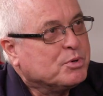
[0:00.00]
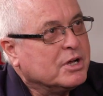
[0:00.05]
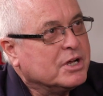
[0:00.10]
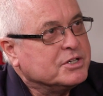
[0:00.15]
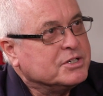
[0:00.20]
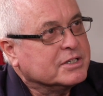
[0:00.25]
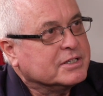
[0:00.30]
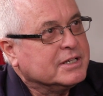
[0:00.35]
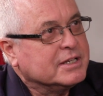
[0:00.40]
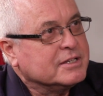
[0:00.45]

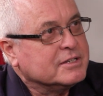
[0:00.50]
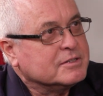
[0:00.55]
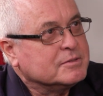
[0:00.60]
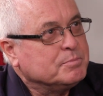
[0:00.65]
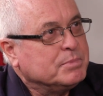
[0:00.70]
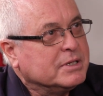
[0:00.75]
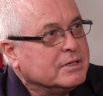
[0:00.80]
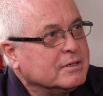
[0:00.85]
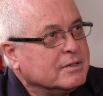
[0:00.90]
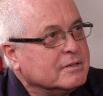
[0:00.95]
project has
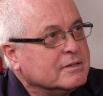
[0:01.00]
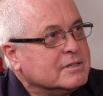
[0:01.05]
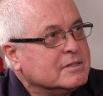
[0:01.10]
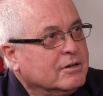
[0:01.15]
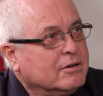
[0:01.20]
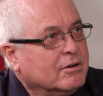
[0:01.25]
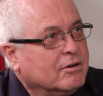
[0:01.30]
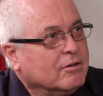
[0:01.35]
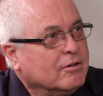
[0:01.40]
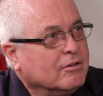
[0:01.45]
been
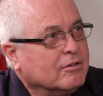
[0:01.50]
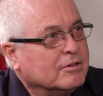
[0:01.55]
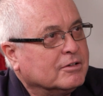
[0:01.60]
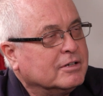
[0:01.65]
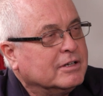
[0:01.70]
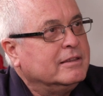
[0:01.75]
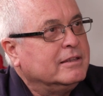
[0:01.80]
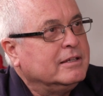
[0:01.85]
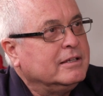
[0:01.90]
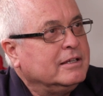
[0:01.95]

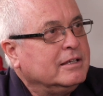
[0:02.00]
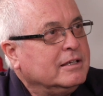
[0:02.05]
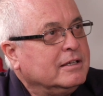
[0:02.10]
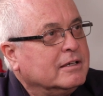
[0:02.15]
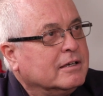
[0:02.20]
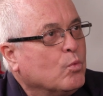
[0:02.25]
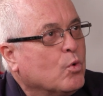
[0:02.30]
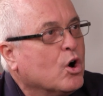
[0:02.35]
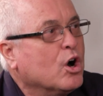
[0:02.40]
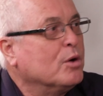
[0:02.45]
called
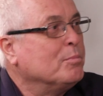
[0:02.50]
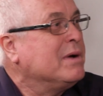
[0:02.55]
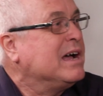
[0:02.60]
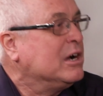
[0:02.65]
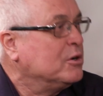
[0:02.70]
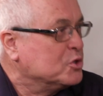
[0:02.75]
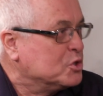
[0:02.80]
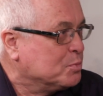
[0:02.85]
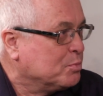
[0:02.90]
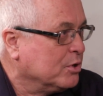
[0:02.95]
the Warm
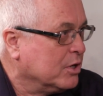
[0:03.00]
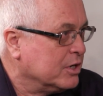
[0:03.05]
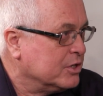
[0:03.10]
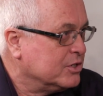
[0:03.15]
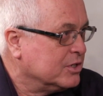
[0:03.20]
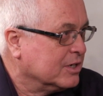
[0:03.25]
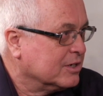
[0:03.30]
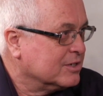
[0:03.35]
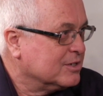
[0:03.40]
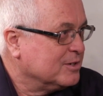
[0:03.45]
House
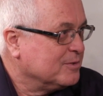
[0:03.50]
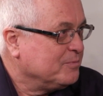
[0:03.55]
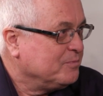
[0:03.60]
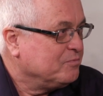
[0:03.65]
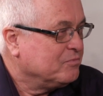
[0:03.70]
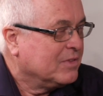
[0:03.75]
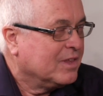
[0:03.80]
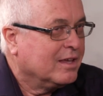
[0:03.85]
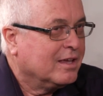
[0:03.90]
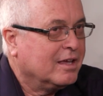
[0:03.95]
Project
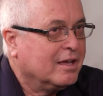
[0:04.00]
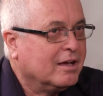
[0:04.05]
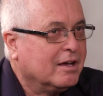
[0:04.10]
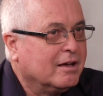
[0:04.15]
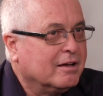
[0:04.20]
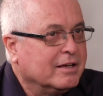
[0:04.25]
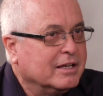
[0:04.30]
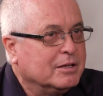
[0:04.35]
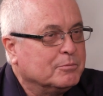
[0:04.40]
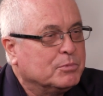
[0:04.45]

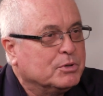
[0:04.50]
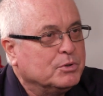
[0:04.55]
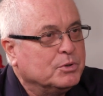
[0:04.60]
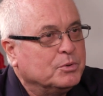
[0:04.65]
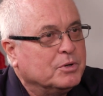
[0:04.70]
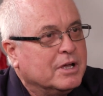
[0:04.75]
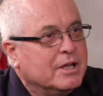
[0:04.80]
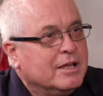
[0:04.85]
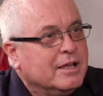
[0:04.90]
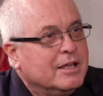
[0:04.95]
in
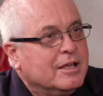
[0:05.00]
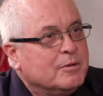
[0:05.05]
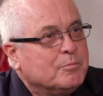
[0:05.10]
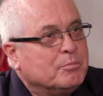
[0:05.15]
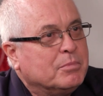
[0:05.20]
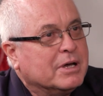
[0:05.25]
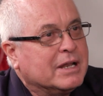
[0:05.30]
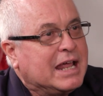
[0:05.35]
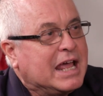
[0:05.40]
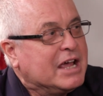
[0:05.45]
Peru.
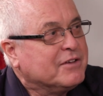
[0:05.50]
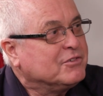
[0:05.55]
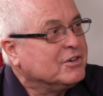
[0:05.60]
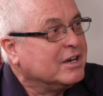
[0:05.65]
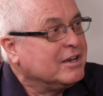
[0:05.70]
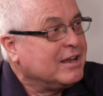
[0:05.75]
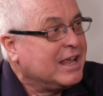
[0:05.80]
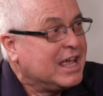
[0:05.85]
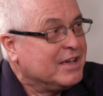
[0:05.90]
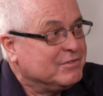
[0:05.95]
But
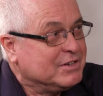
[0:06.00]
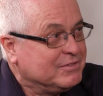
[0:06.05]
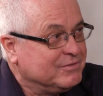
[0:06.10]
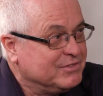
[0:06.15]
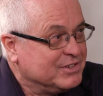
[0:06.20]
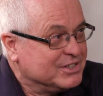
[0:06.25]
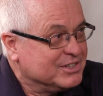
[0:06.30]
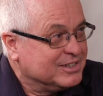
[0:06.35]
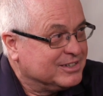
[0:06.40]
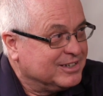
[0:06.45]
after having
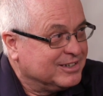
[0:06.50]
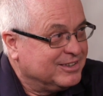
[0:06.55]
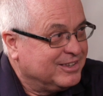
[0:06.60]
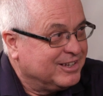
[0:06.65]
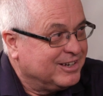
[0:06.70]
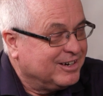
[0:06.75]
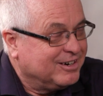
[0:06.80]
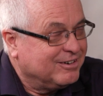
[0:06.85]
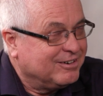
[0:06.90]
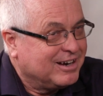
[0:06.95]
visited
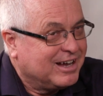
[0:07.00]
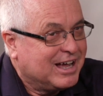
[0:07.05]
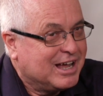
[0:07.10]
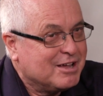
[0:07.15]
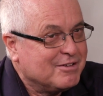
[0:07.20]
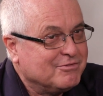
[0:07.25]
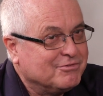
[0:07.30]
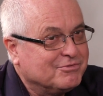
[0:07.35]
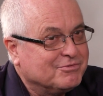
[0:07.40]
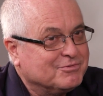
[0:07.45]
there,
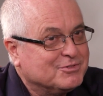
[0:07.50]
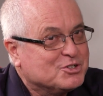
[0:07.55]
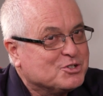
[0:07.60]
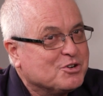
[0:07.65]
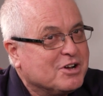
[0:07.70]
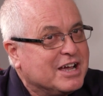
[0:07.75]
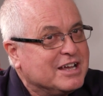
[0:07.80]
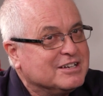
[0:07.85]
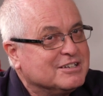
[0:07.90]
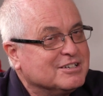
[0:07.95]
I've
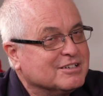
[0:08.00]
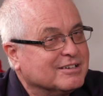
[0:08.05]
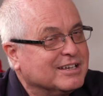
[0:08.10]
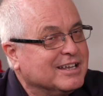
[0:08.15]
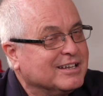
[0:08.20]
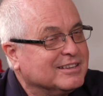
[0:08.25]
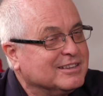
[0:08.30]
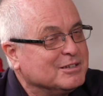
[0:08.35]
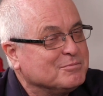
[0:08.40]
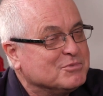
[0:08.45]
tried to
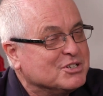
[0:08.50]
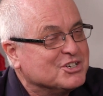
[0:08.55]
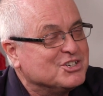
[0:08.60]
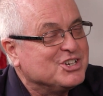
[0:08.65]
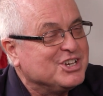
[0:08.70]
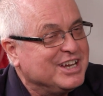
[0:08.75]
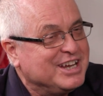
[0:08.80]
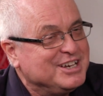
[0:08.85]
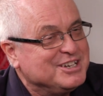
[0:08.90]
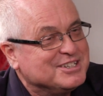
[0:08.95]
get them to
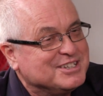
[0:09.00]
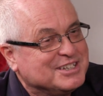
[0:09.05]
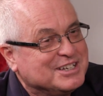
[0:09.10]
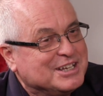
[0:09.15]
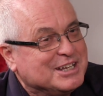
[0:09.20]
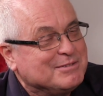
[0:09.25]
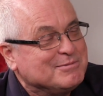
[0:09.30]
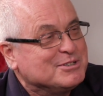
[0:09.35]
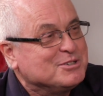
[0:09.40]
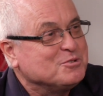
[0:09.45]
change the
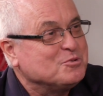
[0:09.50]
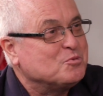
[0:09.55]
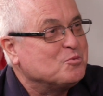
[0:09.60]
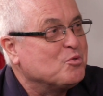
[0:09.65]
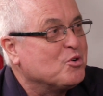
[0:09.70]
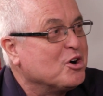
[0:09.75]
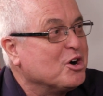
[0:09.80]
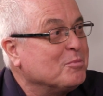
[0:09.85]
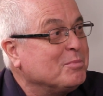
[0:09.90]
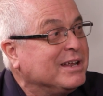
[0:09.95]
name to
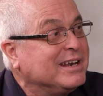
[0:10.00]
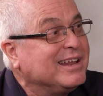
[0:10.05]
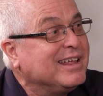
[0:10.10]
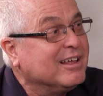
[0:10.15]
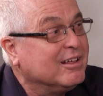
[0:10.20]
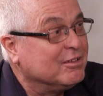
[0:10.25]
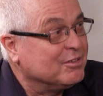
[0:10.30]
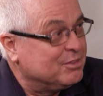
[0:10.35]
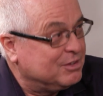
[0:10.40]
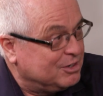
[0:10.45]
Warm and
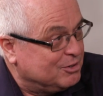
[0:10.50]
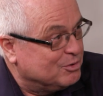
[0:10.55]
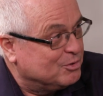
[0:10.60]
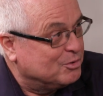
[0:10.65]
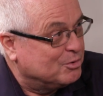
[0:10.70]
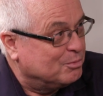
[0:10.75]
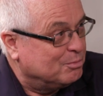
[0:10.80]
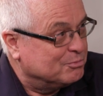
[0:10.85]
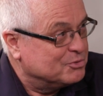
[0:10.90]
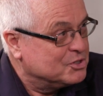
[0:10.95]
Healthy
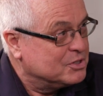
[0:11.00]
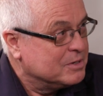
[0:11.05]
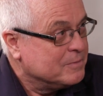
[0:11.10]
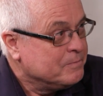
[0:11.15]
Homes.